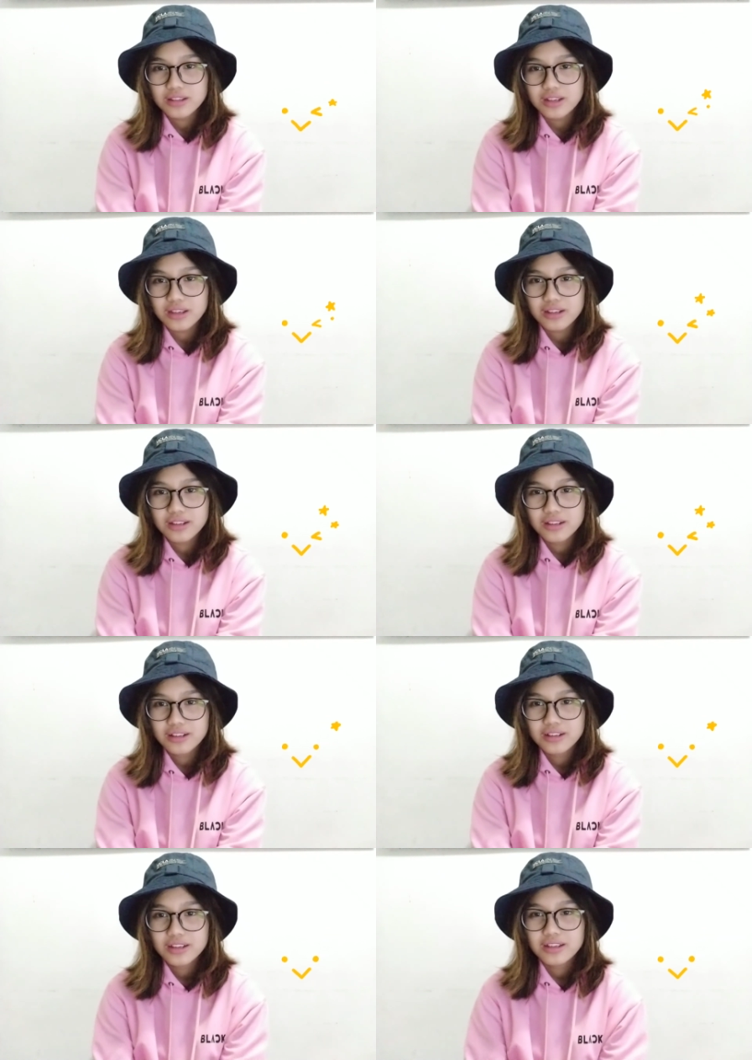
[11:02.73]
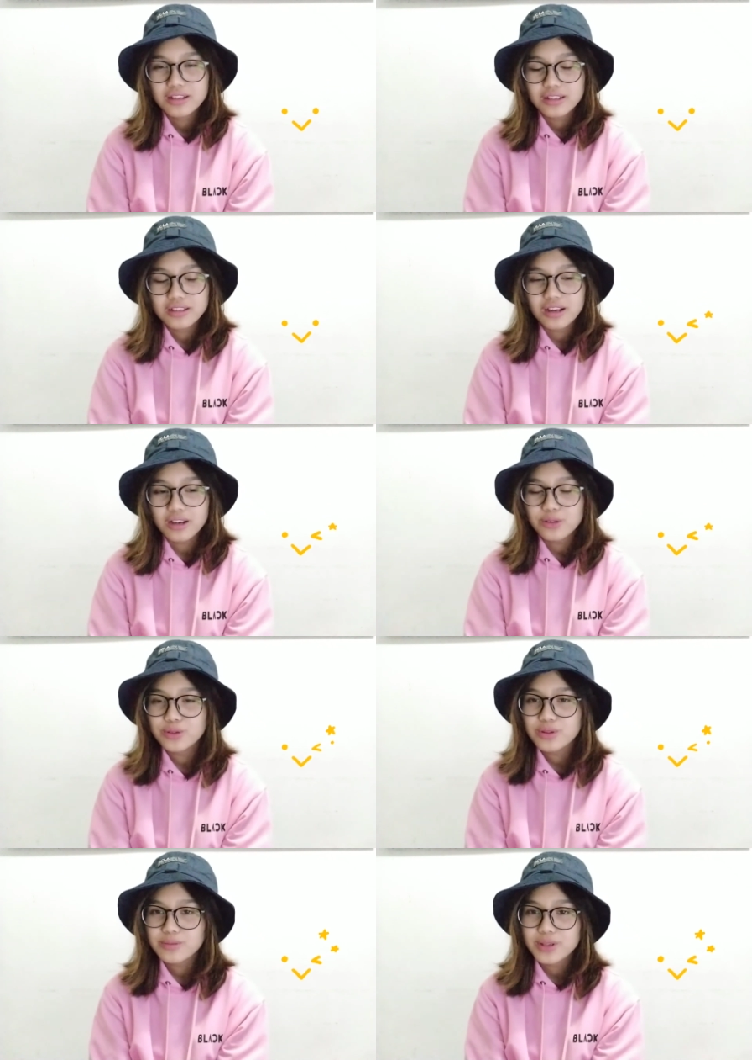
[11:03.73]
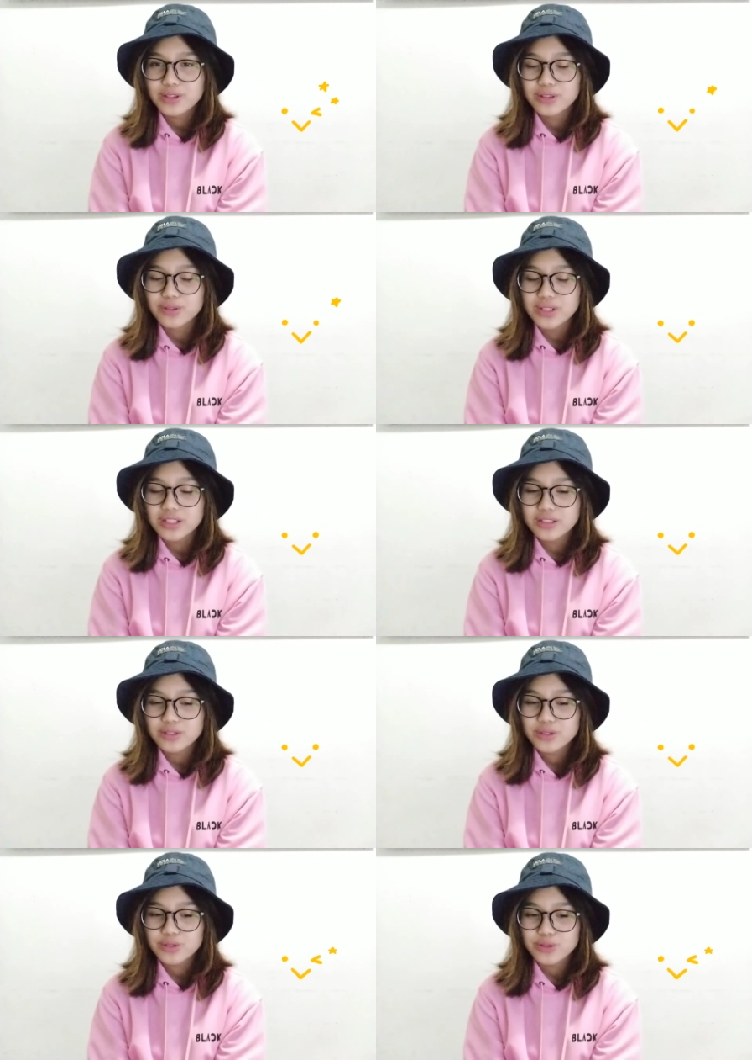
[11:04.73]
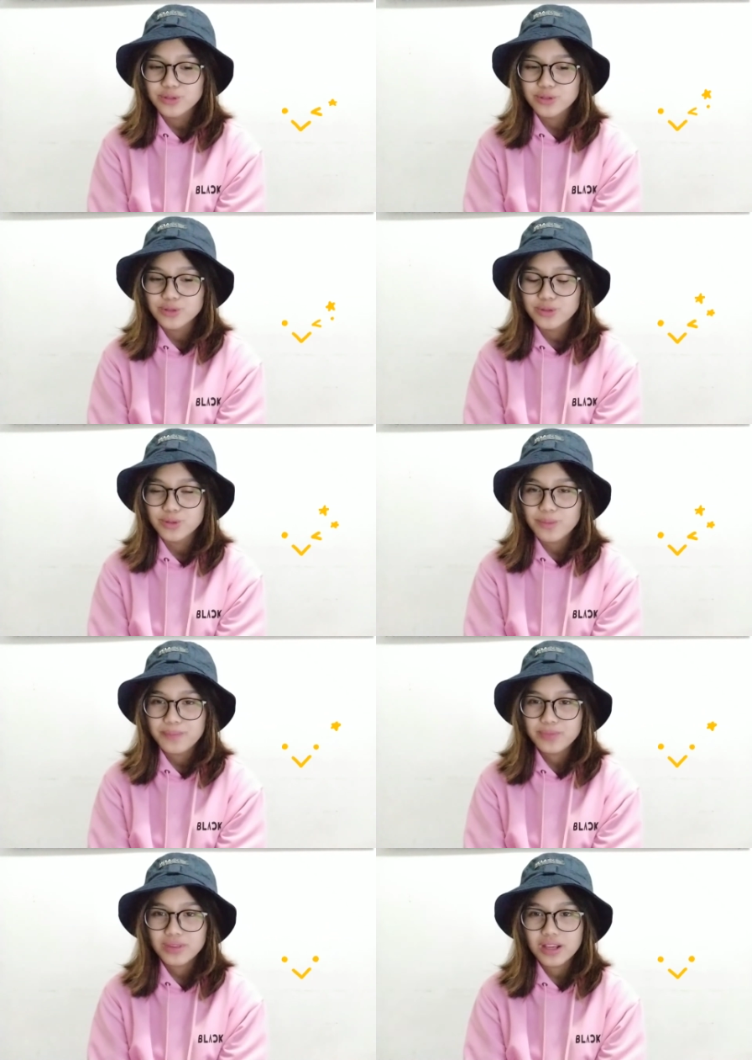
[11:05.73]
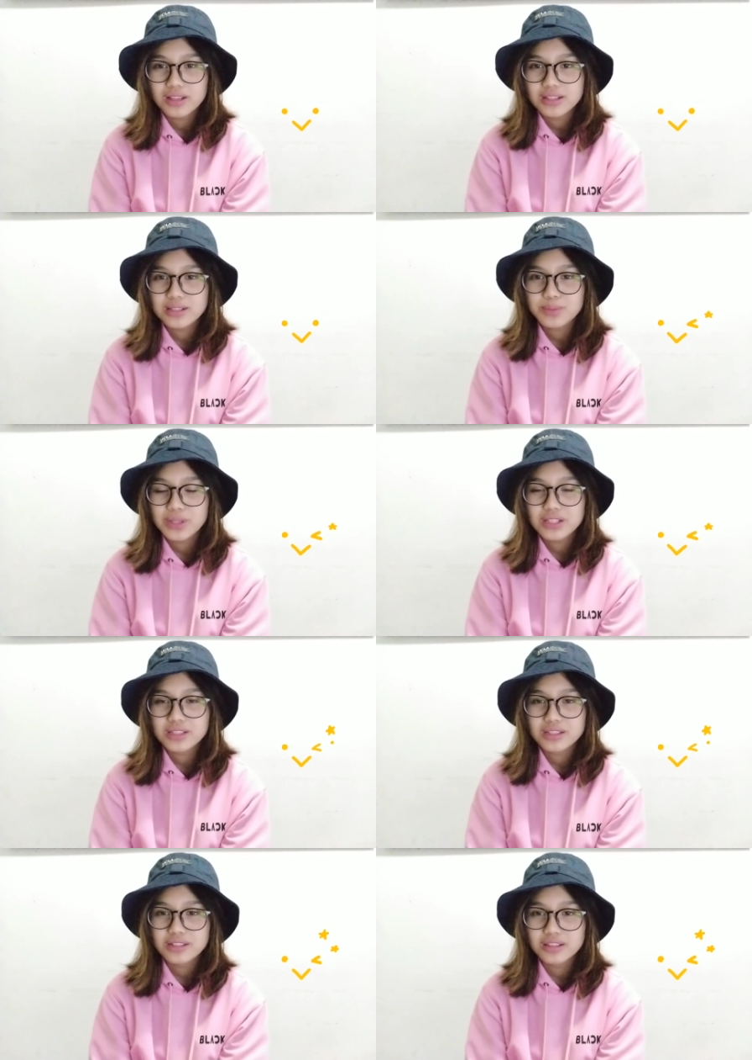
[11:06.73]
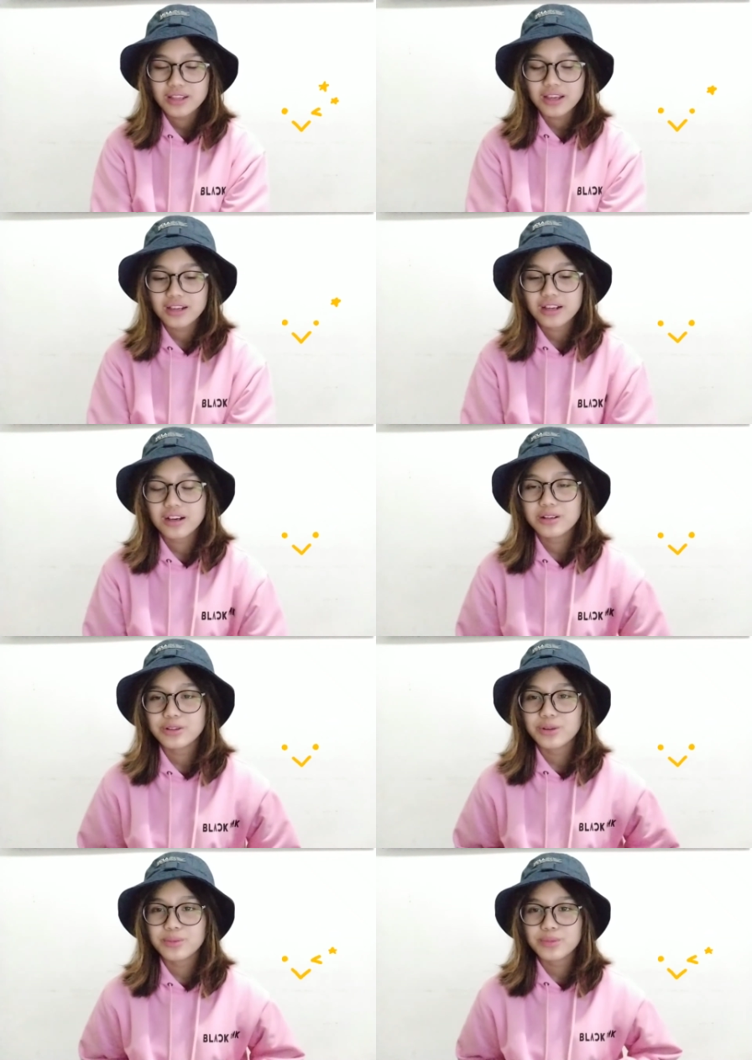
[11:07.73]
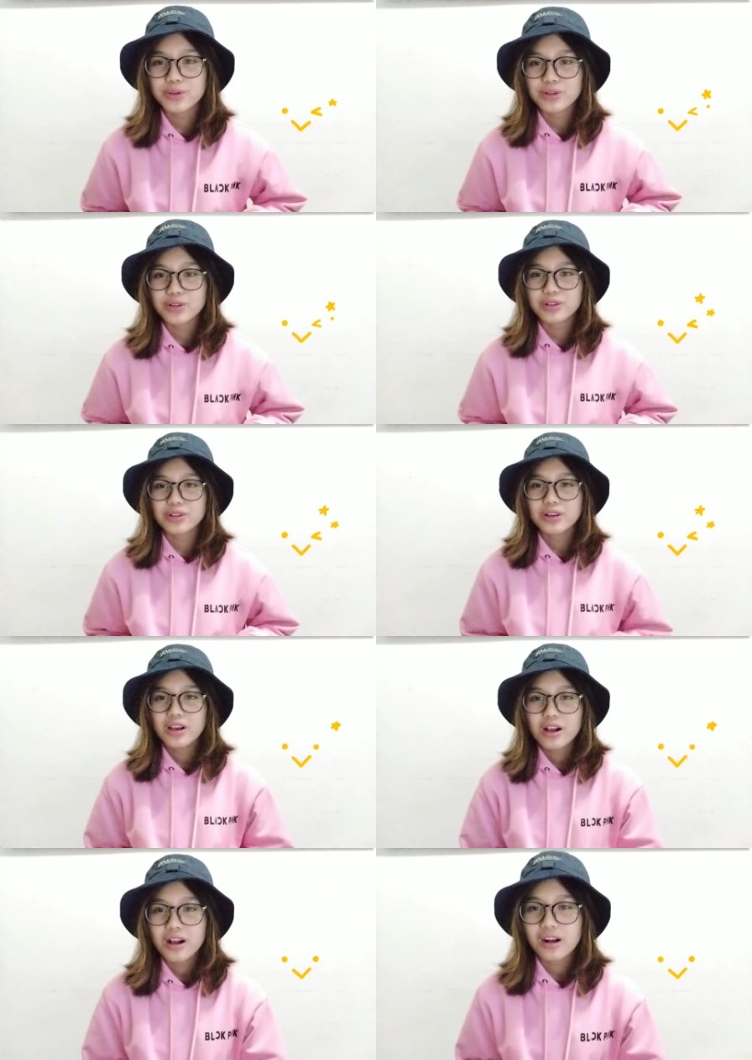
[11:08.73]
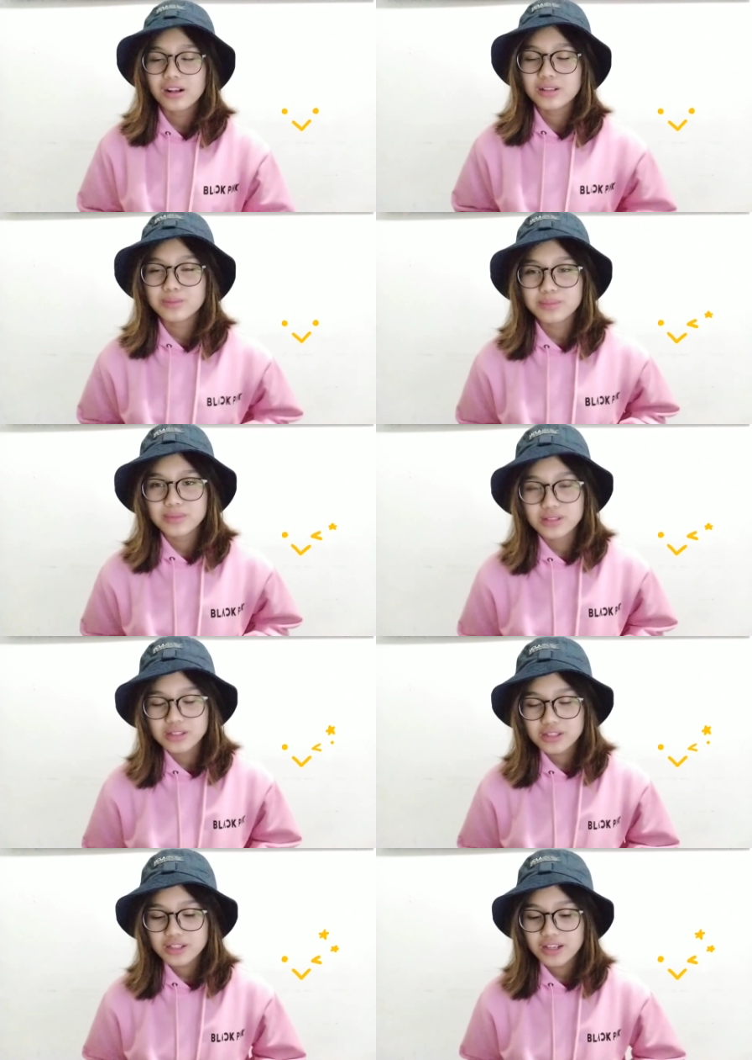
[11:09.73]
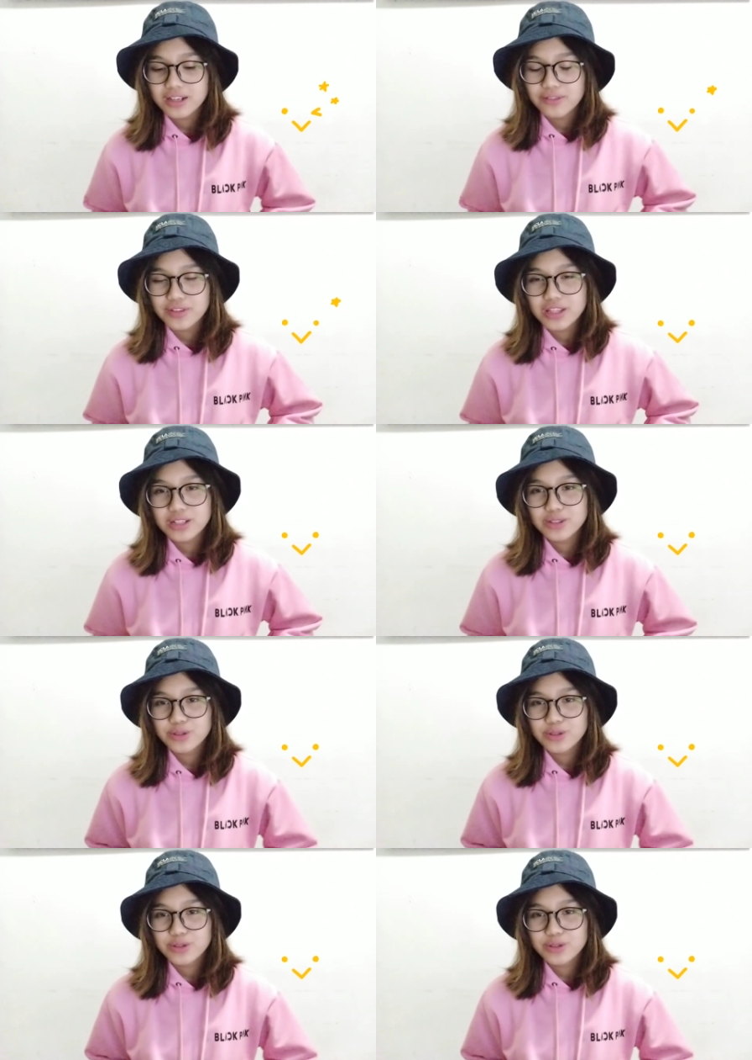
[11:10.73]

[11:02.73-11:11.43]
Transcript: Like, I don't know about the original, so this makes it like a lot more calmer and everything.